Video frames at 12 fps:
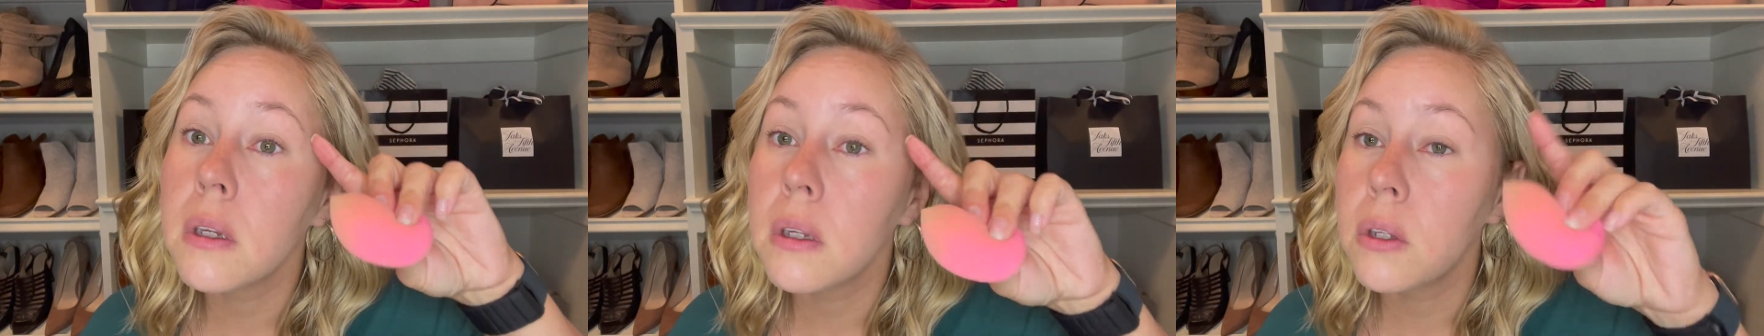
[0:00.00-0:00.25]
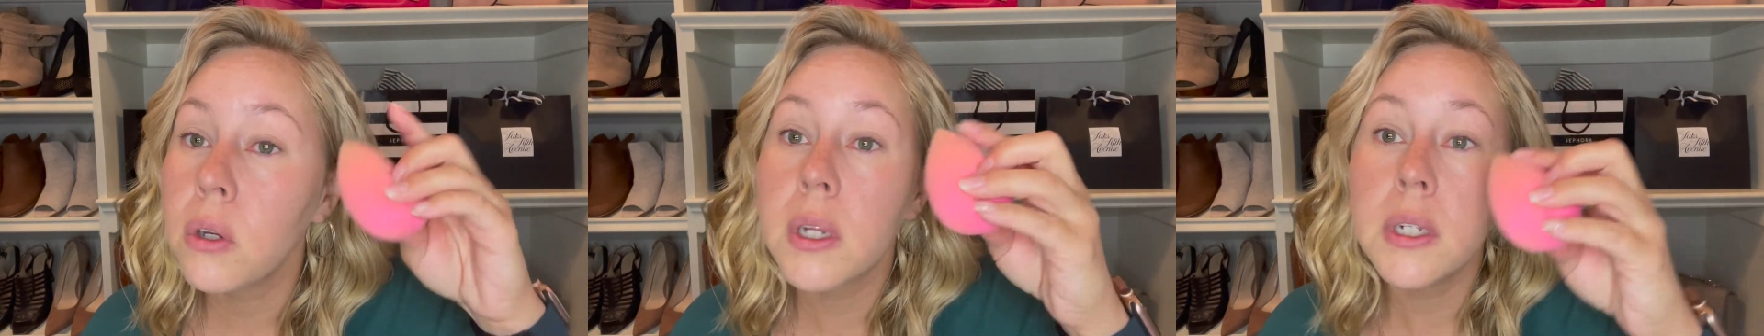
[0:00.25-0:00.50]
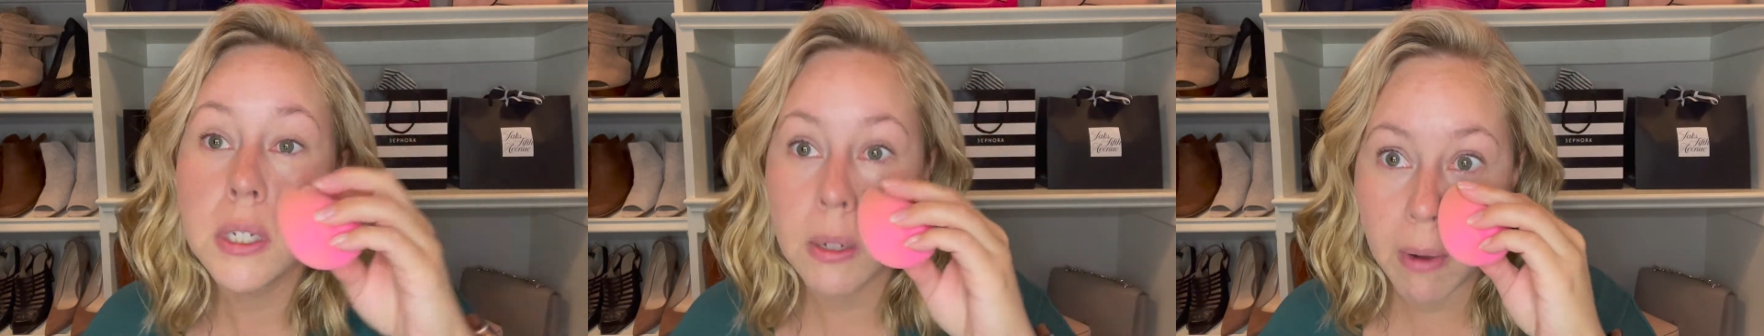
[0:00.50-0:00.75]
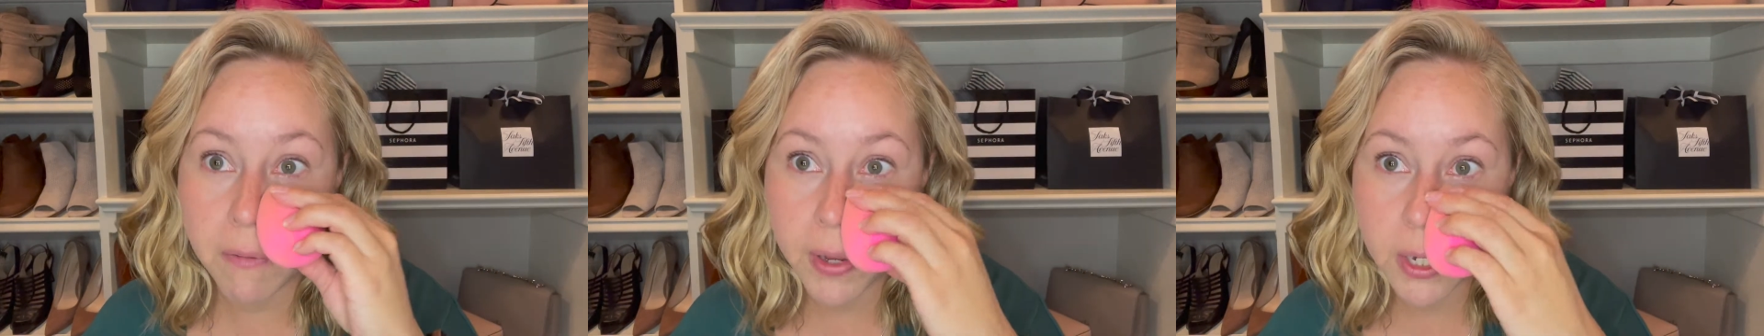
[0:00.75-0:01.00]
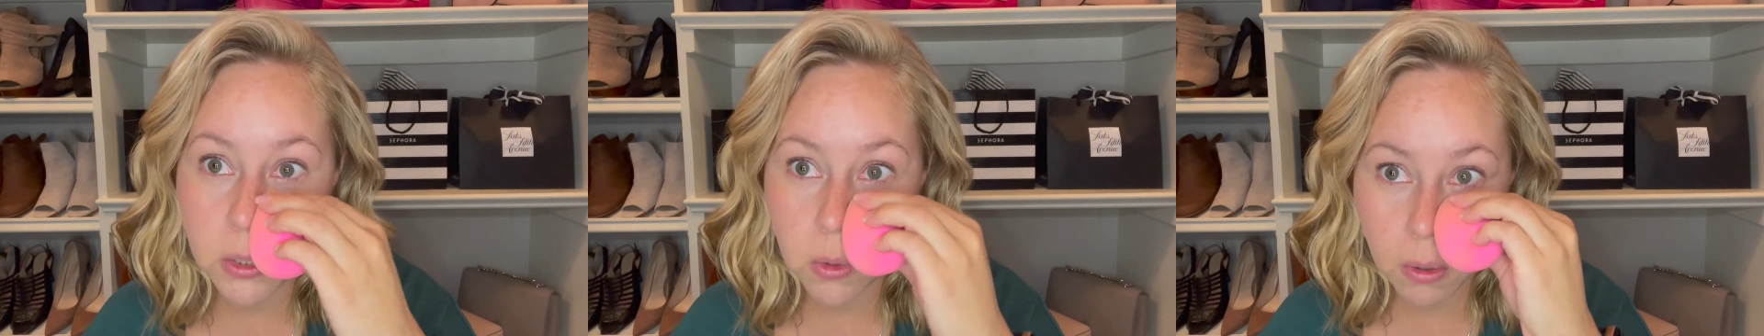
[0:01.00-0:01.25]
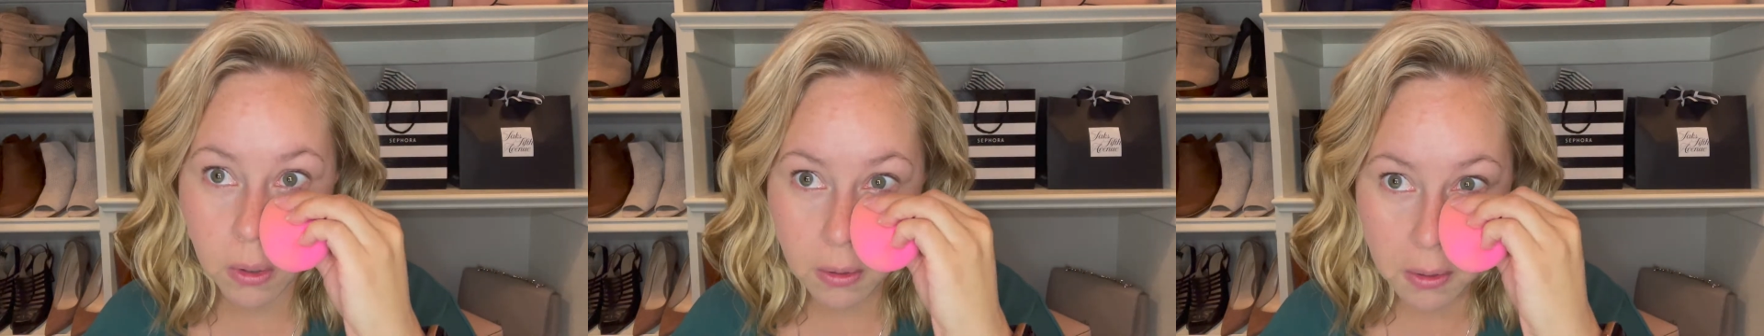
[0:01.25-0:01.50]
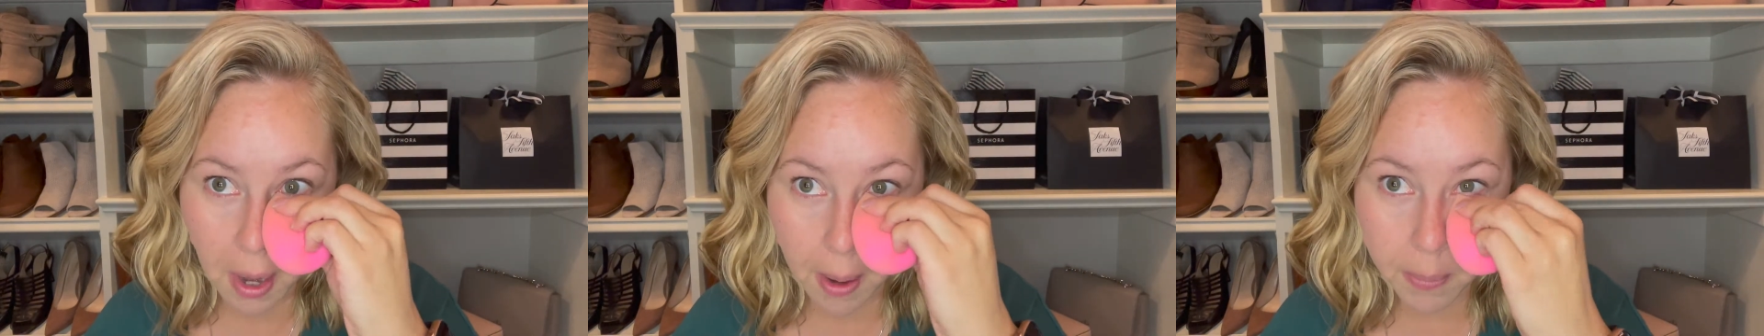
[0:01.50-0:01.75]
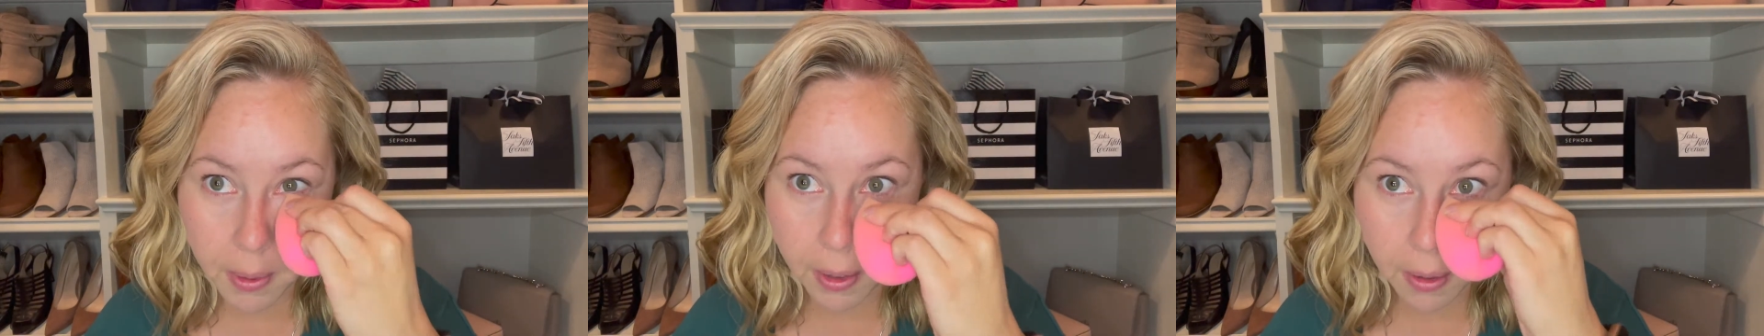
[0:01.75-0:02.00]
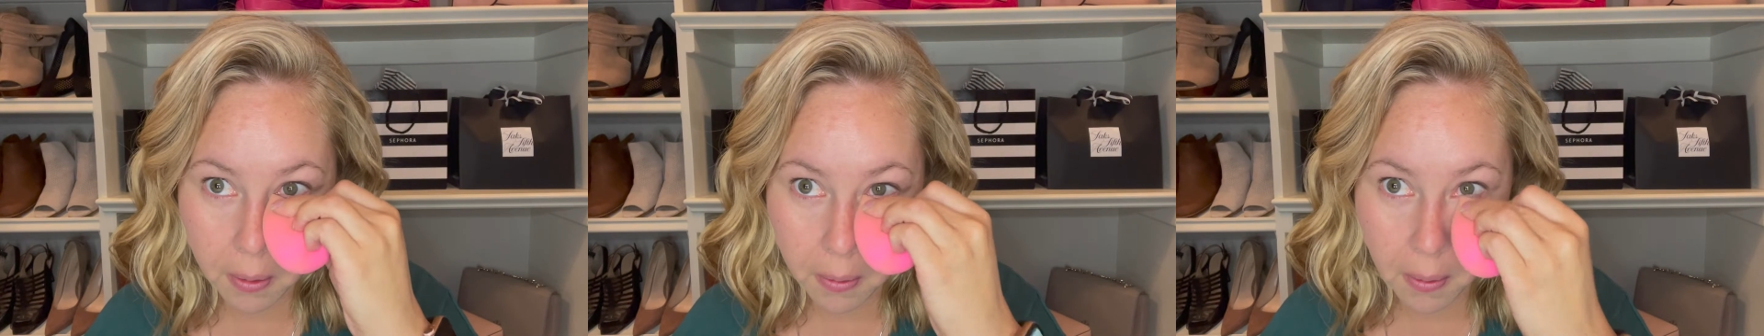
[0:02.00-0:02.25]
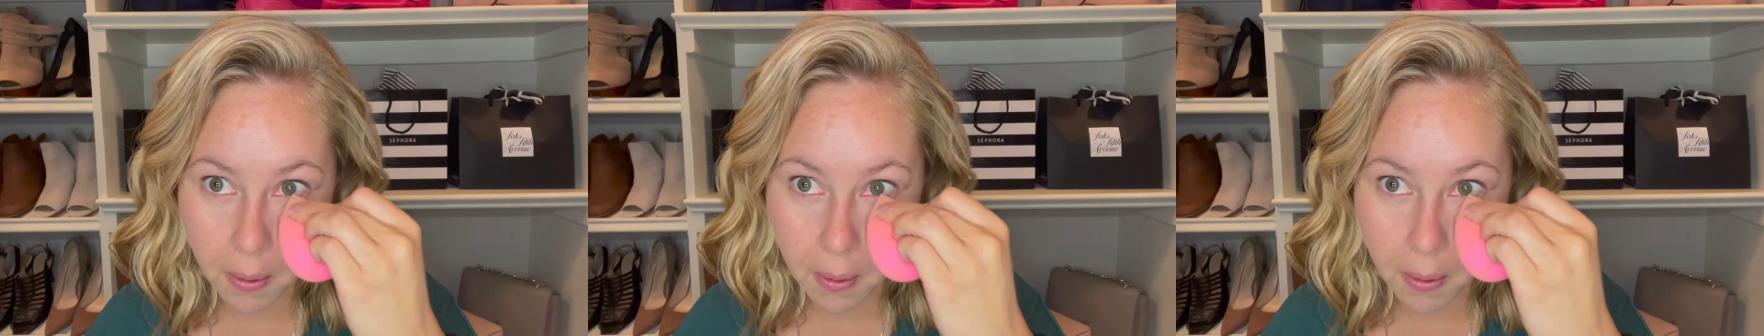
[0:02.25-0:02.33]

You can see my veins on the top lid.